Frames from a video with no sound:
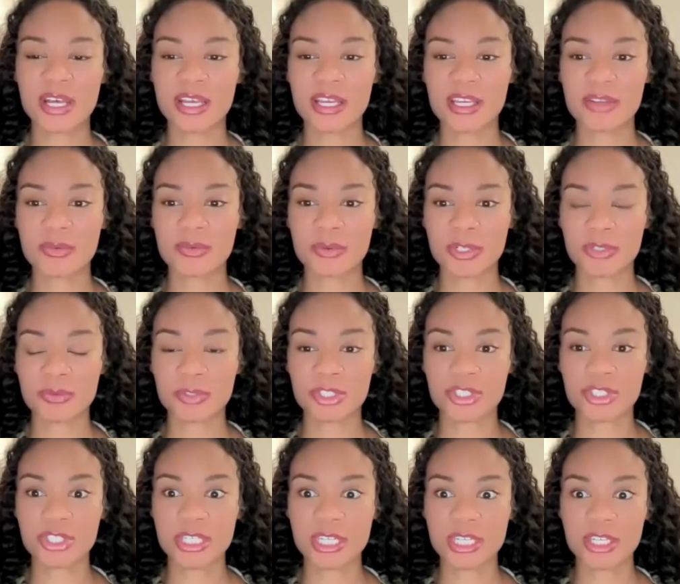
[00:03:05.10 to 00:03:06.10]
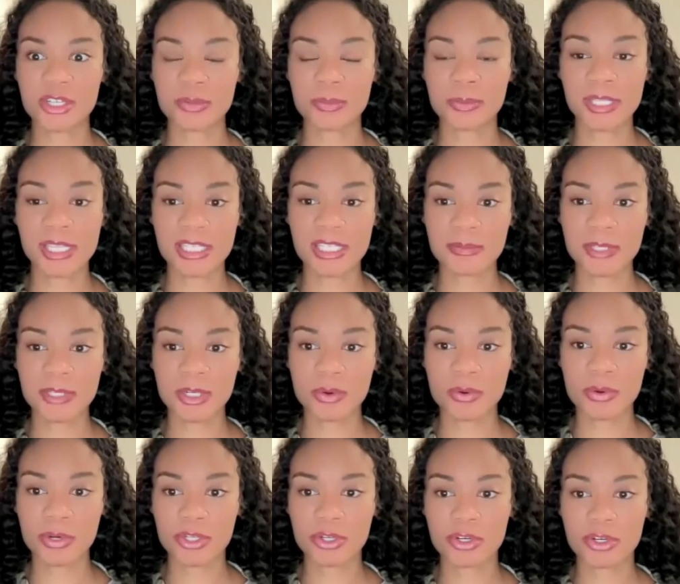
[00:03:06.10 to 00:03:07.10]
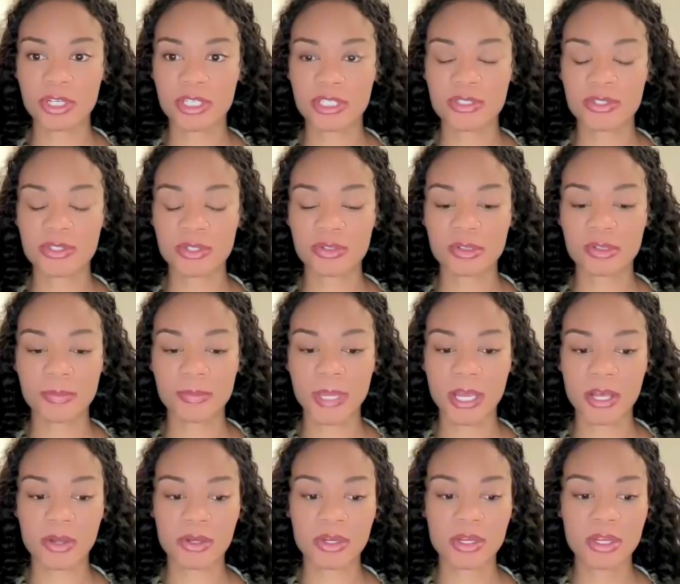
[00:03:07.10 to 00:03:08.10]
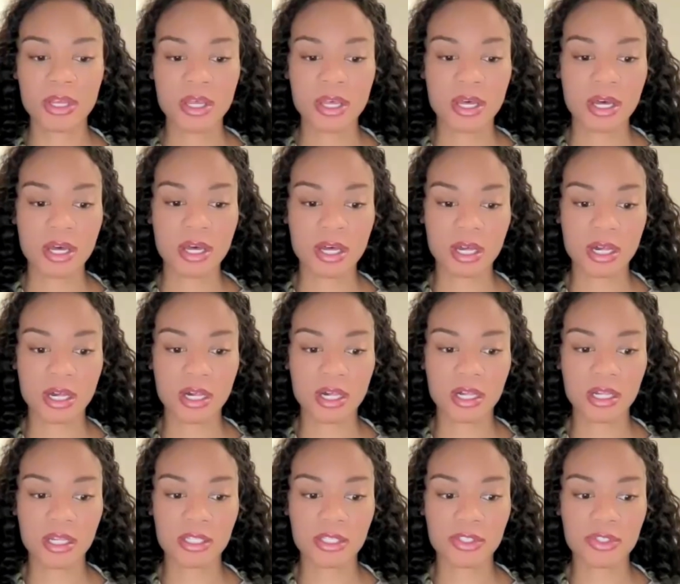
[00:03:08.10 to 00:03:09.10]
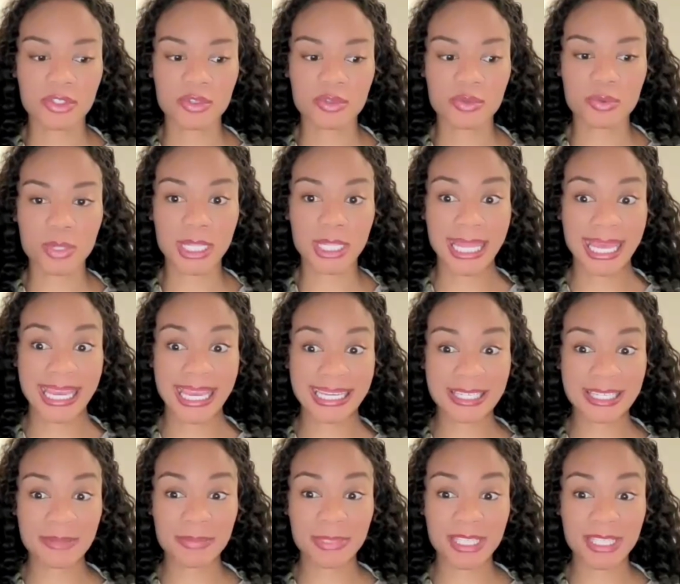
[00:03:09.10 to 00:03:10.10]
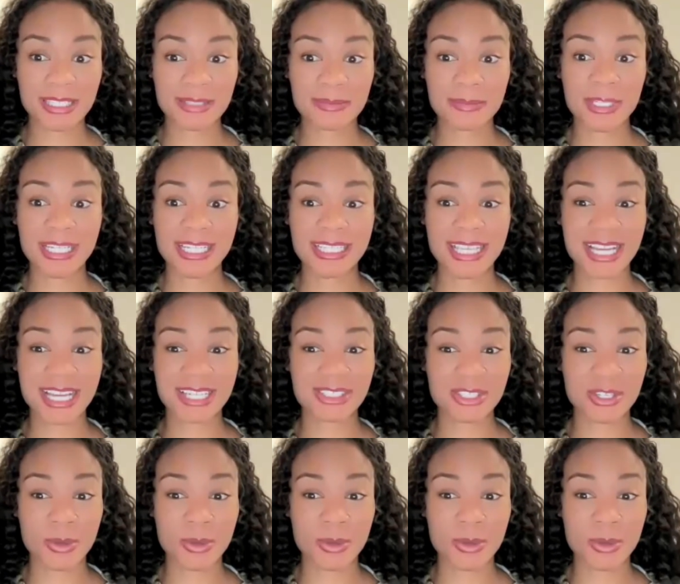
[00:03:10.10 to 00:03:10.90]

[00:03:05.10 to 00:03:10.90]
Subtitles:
we're cheating your placement, or you're concerned about you lacking placement, it's actually